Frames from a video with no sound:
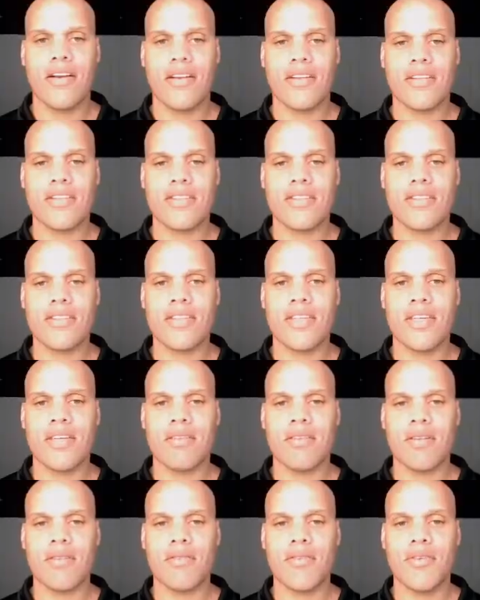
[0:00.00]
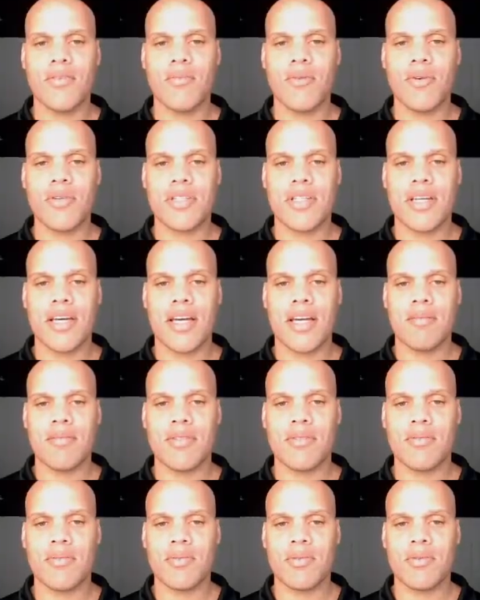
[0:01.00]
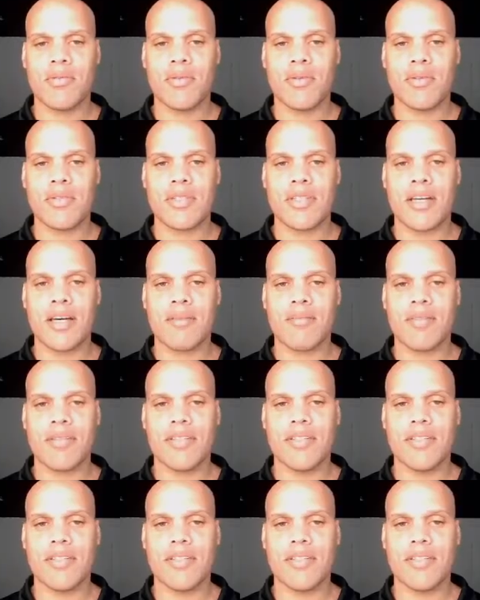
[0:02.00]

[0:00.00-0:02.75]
let's just give it a few more times and we'll stop it.